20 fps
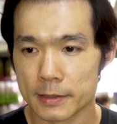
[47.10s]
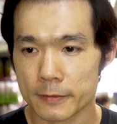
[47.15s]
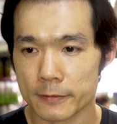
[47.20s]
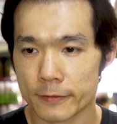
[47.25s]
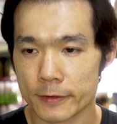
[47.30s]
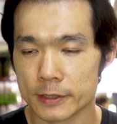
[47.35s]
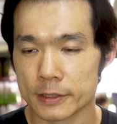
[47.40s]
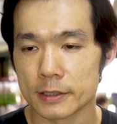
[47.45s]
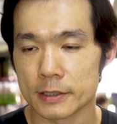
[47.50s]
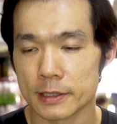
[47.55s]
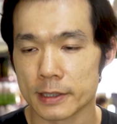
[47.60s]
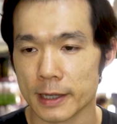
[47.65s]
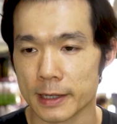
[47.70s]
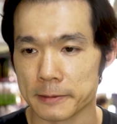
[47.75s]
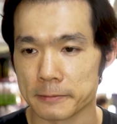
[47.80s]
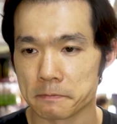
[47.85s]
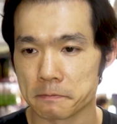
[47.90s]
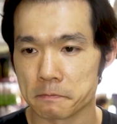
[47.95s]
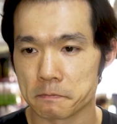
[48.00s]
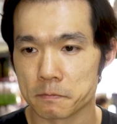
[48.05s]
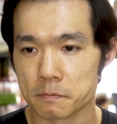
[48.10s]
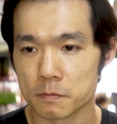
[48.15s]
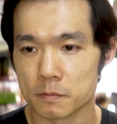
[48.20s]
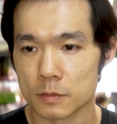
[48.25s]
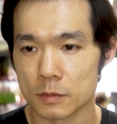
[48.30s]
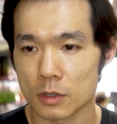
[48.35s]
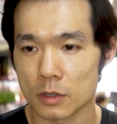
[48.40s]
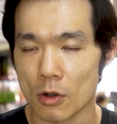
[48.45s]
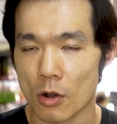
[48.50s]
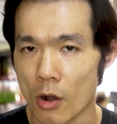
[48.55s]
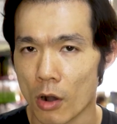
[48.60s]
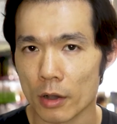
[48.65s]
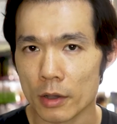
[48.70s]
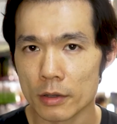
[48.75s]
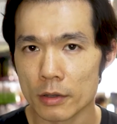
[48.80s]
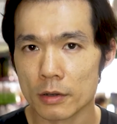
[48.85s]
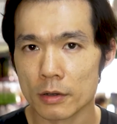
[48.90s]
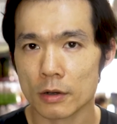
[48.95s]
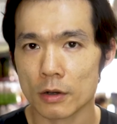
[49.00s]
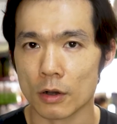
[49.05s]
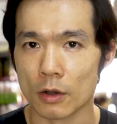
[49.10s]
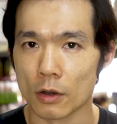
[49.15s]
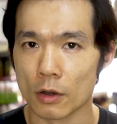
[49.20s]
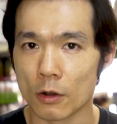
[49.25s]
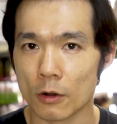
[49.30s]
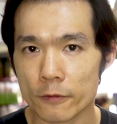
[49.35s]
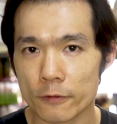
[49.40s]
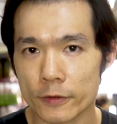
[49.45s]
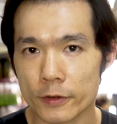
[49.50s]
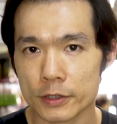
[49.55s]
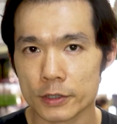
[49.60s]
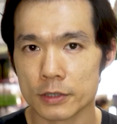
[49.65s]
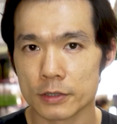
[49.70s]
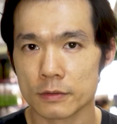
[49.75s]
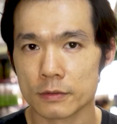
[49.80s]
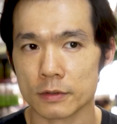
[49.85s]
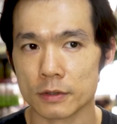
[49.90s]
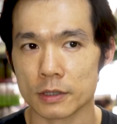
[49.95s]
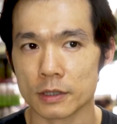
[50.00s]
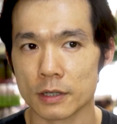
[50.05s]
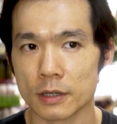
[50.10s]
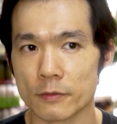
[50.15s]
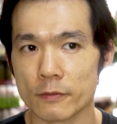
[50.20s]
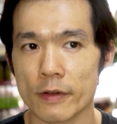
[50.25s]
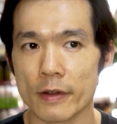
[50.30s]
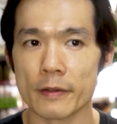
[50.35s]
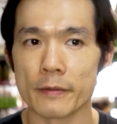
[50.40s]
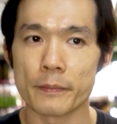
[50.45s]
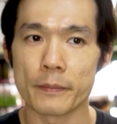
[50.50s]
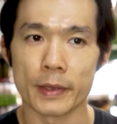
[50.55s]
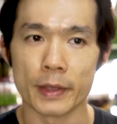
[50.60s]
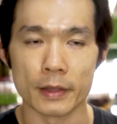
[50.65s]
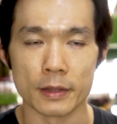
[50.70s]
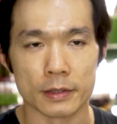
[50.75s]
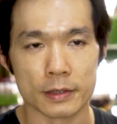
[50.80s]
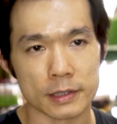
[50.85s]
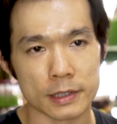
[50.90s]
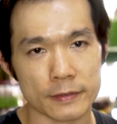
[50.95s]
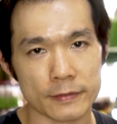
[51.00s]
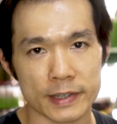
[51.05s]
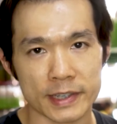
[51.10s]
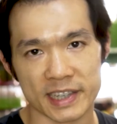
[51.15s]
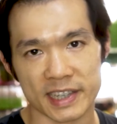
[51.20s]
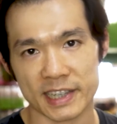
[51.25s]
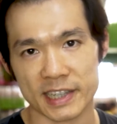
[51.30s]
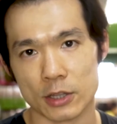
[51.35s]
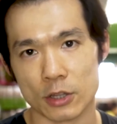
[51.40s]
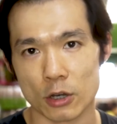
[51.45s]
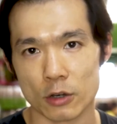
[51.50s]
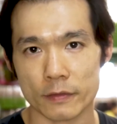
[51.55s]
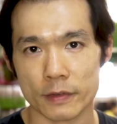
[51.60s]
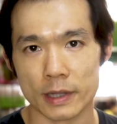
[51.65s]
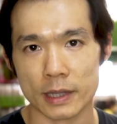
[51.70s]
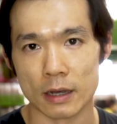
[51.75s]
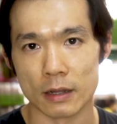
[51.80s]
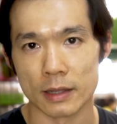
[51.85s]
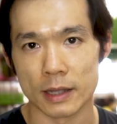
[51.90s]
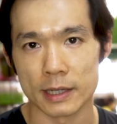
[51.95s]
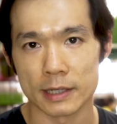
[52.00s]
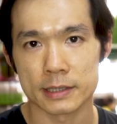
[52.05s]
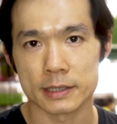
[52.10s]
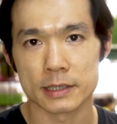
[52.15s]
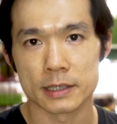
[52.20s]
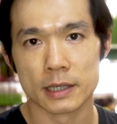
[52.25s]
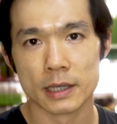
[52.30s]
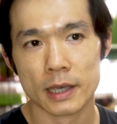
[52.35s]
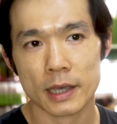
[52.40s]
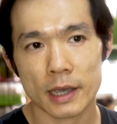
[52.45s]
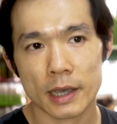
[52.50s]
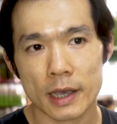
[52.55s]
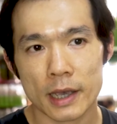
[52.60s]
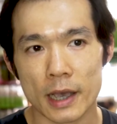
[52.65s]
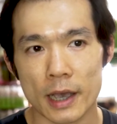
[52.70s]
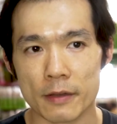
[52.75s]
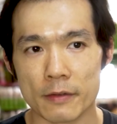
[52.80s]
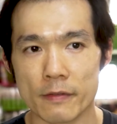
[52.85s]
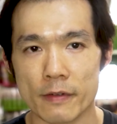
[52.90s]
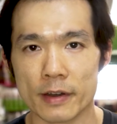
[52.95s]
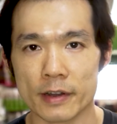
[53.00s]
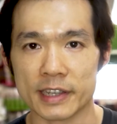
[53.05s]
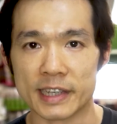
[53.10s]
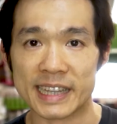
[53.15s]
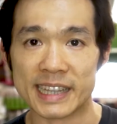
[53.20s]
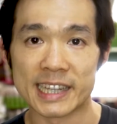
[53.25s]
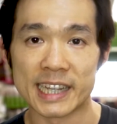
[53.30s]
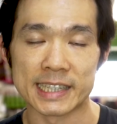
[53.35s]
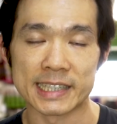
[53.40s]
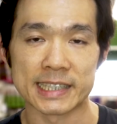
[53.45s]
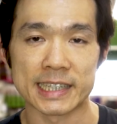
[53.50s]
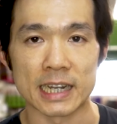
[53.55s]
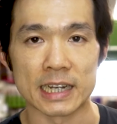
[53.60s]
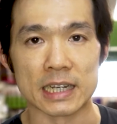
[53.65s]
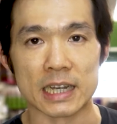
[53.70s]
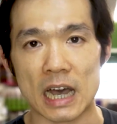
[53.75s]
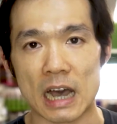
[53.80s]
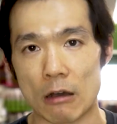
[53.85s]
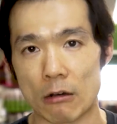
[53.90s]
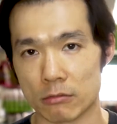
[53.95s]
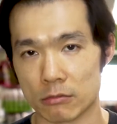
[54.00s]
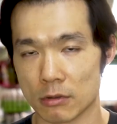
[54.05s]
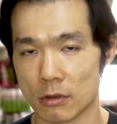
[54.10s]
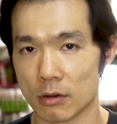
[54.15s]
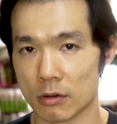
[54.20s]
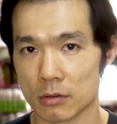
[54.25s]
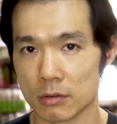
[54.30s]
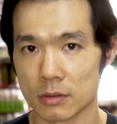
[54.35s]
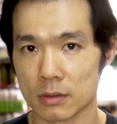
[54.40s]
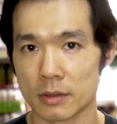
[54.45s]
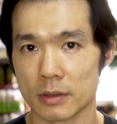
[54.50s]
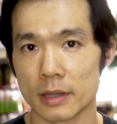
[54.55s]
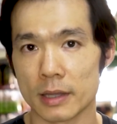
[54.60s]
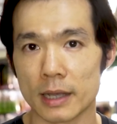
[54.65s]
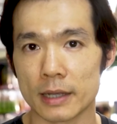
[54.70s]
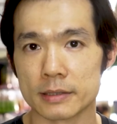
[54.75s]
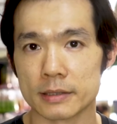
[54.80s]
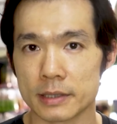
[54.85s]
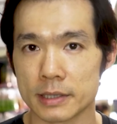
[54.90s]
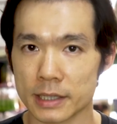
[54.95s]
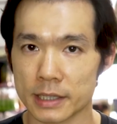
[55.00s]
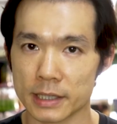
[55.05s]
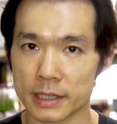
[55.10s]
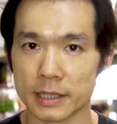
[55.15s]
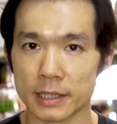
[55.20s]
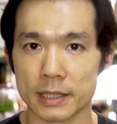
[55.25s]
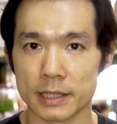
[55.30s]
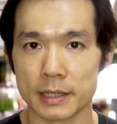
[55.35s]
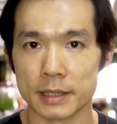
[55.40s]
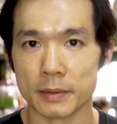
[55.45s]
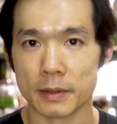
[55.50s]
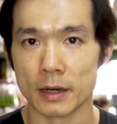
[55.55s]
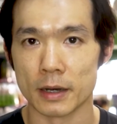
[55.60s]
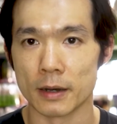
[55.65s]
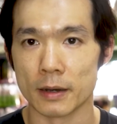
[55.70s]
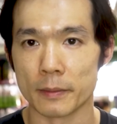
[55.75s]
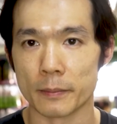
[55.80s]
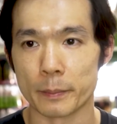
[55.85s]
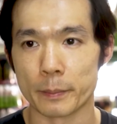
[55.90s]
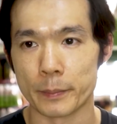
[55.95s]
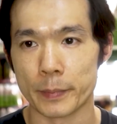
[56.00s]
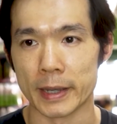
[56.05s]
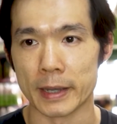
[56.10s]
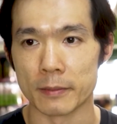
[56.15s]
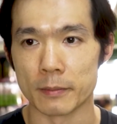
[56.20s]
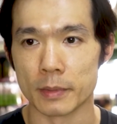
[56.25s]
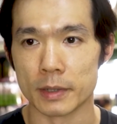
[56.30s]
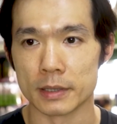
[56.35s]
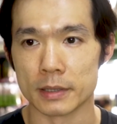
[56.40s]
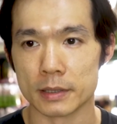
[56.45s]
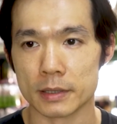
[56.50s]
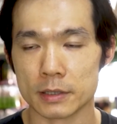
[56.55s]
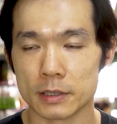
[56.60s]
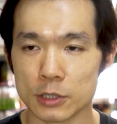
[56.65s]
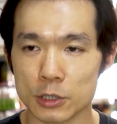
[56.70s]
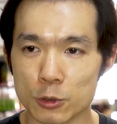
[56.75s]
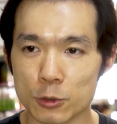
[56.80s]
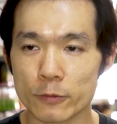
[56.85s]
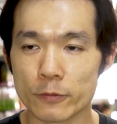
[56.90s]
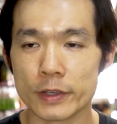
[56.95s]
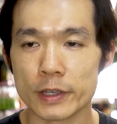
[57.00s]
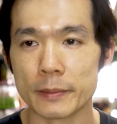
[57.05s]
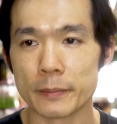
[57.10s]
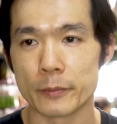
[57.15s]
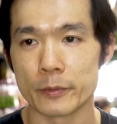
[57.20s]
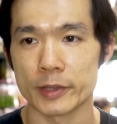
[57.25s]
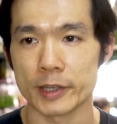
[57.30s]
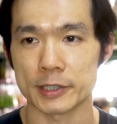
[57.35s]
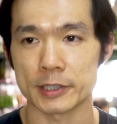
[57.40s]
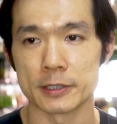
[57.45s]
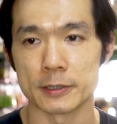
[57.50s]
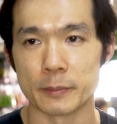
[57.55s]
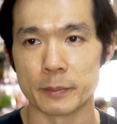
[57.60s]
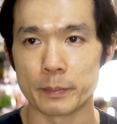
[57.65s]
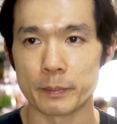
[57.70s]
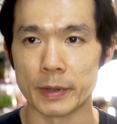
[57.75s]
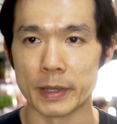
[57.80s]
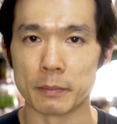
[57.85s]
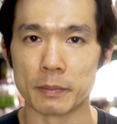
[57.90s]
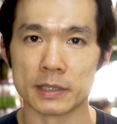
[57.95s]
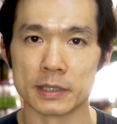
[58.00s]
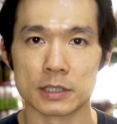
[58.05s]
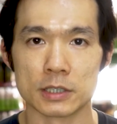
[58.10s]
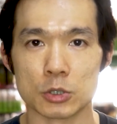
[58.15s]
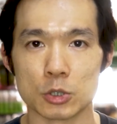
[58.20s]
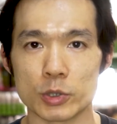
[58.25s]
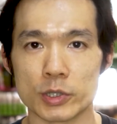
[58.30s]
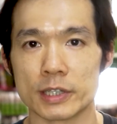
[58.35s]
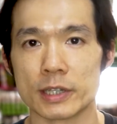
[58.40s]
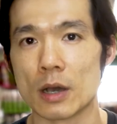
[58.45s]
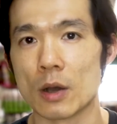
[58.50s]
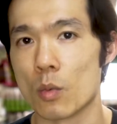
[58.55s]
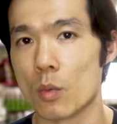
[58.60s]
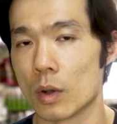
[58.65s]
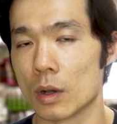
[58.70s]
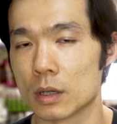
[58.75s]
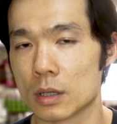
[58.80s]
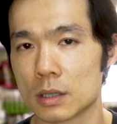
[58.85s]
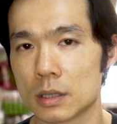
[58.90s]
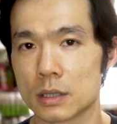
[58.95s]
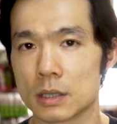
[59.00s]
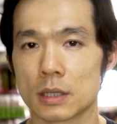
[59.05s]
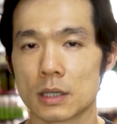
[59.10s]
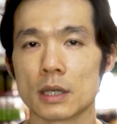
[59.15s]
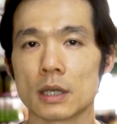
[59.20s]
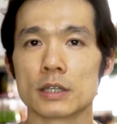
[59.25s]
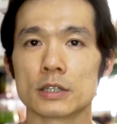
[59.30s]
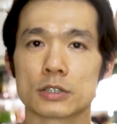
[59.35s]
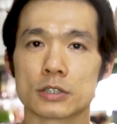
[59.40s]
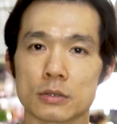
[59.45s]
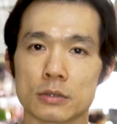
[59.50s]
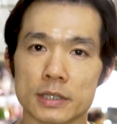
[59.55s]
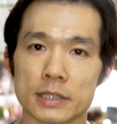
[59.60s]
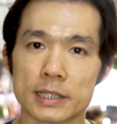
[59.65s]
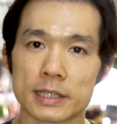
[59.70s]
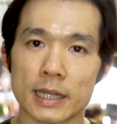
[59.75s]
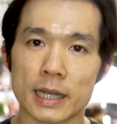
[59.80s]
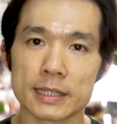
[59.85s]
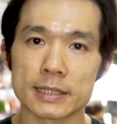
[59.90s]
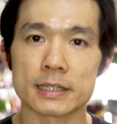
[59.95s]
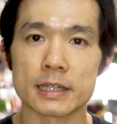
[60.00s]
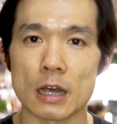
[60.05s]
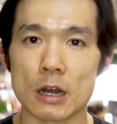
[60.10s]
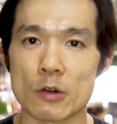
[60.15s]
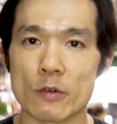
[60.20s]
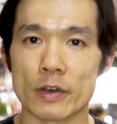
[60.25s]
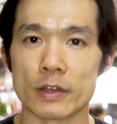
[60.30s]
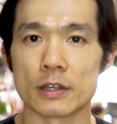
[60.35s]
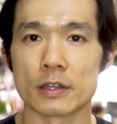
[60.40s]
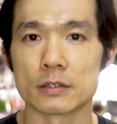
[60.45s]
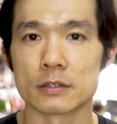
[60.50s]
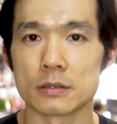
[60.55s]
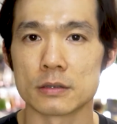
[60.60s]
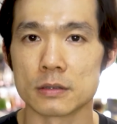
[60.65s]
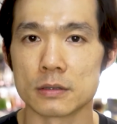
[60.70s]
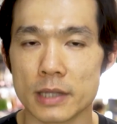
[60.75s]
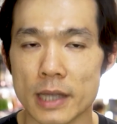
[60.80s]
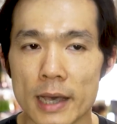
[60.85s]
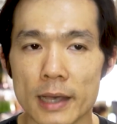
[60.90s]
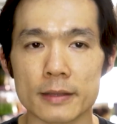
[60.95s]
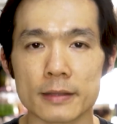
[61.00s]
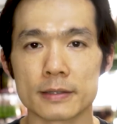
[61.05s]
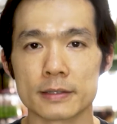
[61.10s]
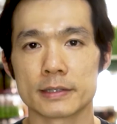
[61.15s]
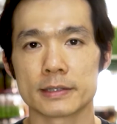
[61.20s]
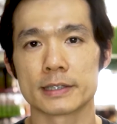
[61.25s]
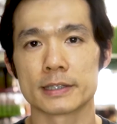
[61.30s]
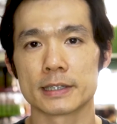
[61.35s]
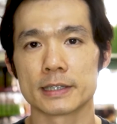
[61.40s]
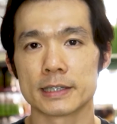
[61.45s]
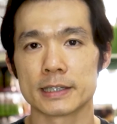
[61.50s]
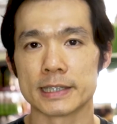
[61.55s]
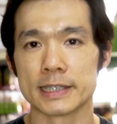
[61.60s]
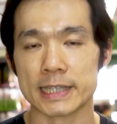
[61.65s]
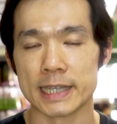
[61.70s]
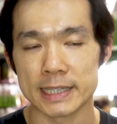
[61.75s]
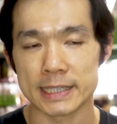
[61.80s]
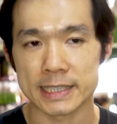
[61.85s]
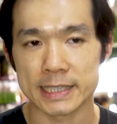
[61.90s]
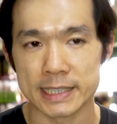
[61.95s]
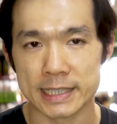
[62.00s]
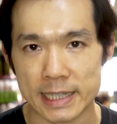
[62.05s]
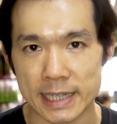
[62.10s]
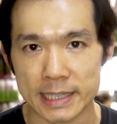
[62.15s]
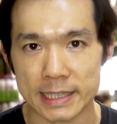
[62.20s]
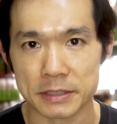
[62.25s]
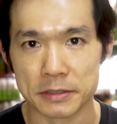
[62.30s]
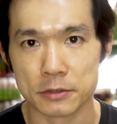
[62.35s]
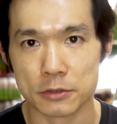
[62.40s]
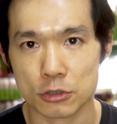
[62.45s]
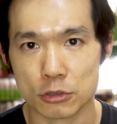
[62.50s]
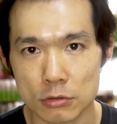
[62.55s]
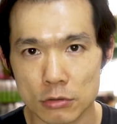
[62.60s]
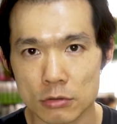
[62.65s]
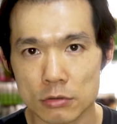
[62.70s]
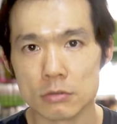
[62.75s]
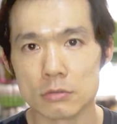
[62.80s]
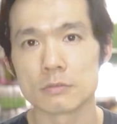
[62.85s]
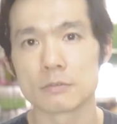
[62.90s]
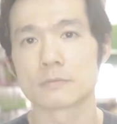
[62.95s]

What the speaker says: Fishes like koi or goldfish will turn very pale living indoor without lights and very intense color outdoor. That's the pigment, UV protection pigments doing their work. So does Arowana do that? Yes, they do.